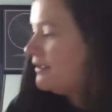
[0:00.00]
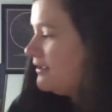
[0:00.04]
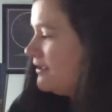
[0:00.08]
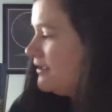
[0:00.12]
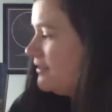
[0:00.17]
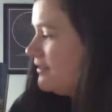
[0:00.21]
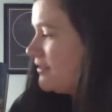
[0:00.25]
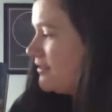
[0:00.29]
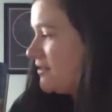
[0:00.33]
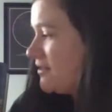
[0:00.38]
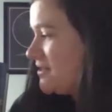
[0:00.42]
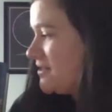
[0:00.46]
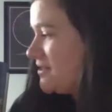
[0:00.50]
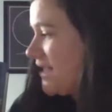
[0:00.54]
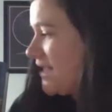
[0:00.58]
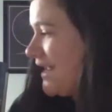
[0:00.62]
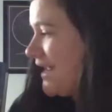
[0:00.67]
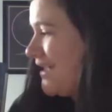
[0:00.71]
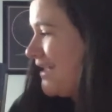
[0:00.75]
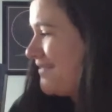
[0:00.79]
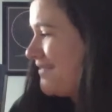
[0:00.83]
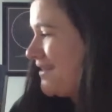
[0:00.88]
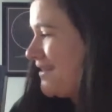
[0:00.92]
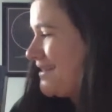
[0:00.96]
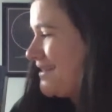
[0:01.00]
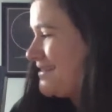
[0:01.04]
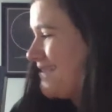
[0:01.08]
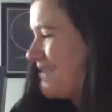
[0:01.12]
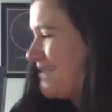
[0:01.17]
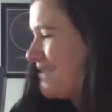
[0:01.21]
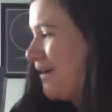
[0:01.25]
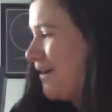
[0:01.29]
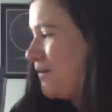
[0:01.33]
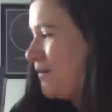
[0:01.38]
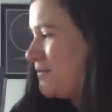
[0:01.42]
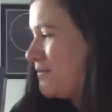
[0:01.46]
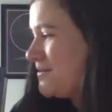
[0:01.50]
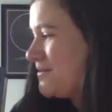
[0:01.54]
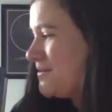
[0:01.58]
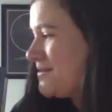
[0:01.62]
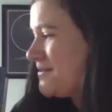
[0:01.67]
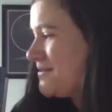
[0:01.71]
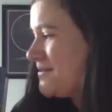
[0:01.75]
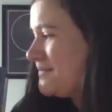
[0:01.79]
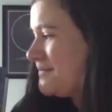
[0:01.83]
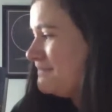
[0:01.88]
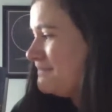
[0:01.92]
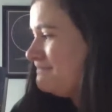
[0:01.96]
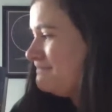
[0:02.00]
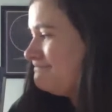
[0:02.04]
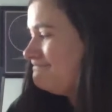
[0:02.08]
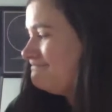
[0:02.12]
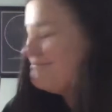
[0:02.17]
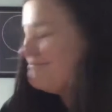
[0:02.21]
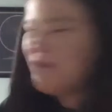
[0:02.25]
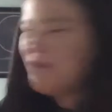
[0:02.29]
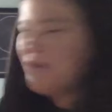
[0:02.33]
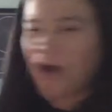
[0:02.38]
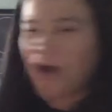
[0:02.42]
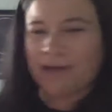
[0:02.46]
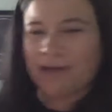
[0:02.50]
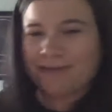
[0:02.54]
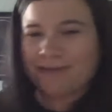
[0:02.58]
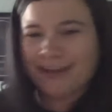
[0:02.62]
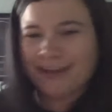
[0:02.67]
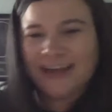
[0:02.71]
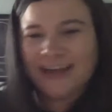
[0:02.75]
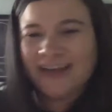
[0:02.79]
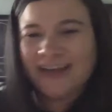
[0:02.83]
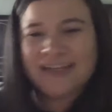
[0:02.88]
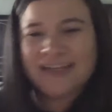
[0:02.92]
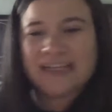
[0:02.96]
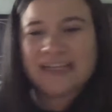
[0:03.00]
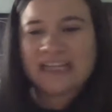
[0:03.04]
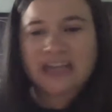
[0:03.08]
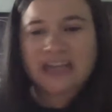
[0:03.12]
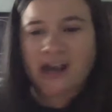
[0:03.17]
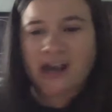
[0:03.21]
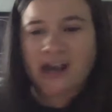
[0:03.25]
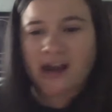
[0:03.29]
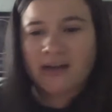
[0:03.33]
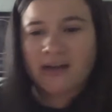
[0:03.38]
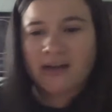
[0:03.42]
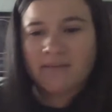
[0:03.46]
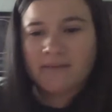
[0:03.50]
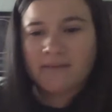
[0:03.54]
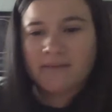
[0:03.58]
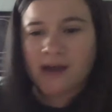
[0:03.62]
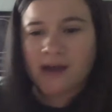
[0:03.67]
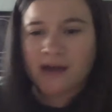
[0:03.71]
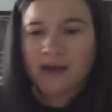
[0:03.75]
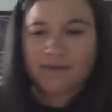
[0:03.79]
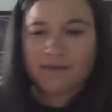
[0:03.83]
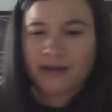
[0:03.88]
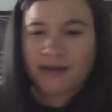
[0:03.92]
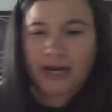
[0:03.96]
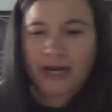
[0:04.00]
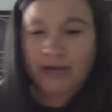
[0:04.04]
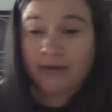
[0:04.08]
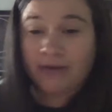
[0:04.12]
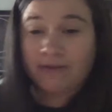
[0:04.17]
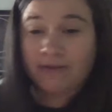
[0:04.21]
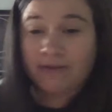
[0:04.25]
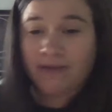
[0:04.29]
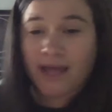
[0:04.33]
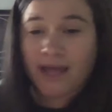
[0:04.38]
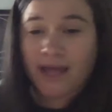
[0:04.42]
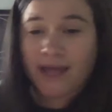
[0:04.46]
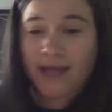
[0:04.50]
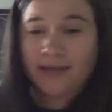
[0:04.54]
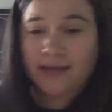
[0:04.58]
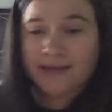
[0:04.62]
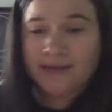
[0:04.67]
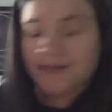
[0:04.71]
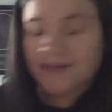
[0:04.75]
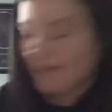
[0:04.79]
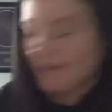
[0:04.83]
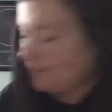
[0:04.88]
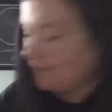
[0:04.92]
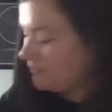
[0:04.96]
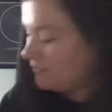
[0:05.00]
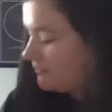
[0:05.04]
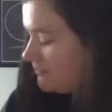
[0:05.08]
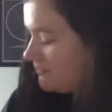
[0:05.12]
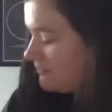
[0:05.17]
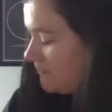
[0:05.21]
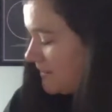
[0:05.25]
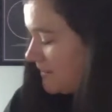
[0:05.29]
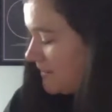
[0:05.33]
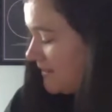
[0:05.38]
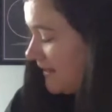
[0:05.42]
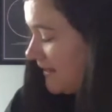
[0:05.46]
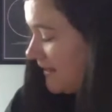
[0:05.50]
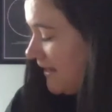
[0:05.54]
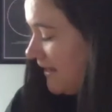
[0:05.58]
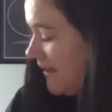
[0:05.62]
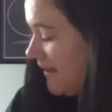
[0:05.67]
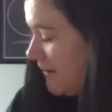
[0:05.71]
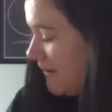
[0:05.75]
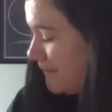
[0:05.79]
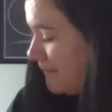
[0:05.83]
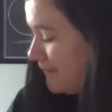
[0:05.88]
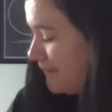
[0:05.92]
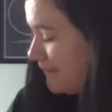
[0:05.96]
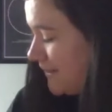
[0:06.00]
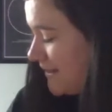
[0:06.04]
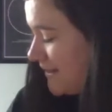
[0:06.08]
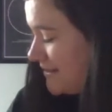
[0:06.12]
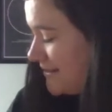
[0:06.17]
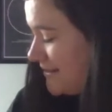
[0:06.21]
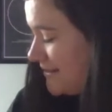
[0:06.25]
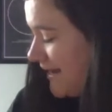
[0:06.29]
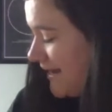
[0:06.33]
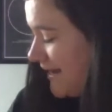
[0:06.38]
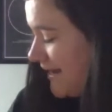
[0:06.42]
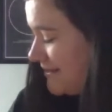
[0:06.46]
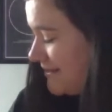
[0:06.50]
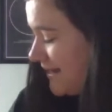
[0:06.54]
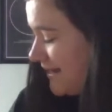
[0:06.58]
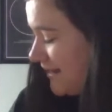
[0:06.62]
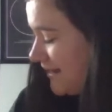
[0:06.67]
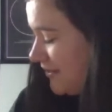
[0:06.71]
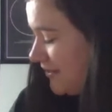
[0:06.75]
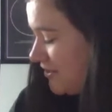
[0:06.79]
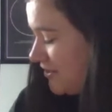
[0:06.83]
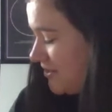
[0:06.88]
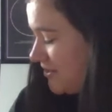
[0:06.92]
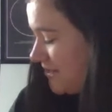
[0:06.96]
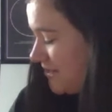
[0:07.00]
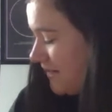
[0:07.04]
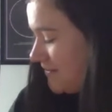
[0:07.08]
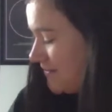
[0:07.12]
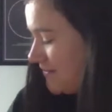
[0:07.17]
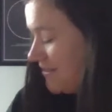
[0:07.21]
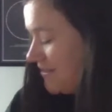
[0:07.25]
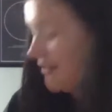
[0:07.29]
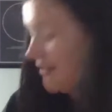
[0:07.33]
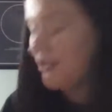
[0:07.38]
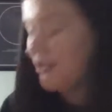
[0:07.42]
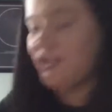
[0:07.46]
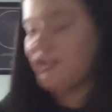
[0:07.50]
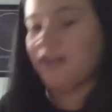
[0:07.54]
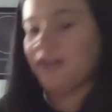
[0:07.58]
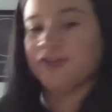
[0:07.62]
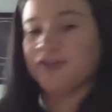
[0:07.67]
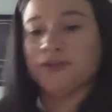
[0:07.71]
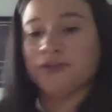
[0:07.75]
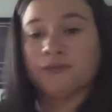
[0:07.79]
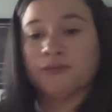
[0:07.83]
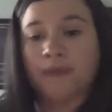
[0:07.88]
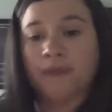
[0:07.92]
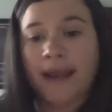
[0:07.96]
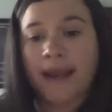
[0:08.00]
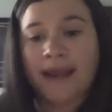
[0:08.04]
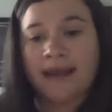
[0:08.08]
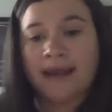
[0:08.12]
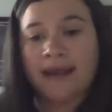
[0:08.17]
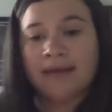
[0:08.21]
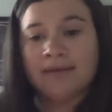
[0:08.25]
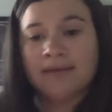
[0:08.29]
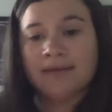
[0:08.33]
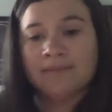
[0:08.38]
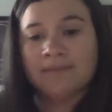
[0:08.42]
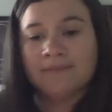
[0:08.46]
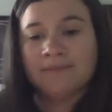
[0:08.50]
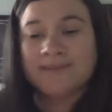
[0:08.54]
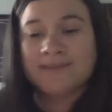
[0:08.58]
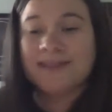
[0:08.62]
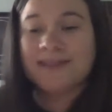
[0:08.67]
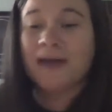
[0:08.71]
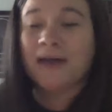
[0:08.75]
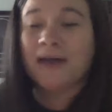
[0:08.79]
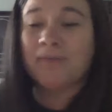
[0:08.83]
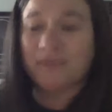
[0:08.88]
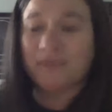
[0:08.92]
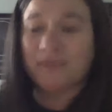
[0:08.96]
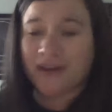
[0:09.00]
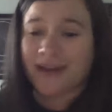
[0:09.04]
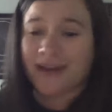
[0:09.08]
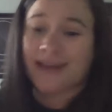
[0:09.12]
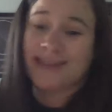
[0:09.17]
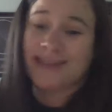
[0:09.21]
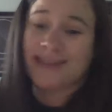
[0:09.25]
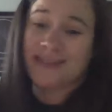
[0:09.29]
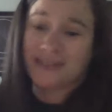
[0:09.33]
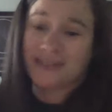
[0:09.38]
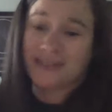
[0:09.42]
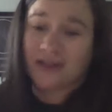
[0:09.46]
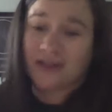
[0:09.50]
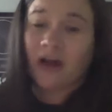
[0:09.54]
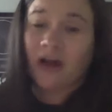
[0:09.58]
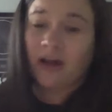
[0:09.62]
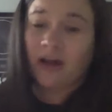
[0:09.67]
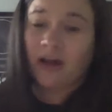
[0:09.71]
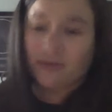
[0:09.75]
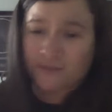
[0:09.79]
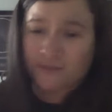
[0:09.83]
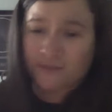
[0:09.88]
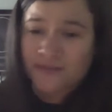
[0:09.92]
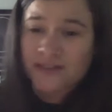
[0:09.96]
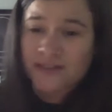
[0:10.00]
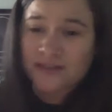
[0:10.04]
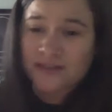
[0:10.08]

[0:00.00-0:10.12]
They're saying that it sounds not very clear, not very refined. But to him, his dad's English sounds like a gentle rain. It's comforting, it's soft.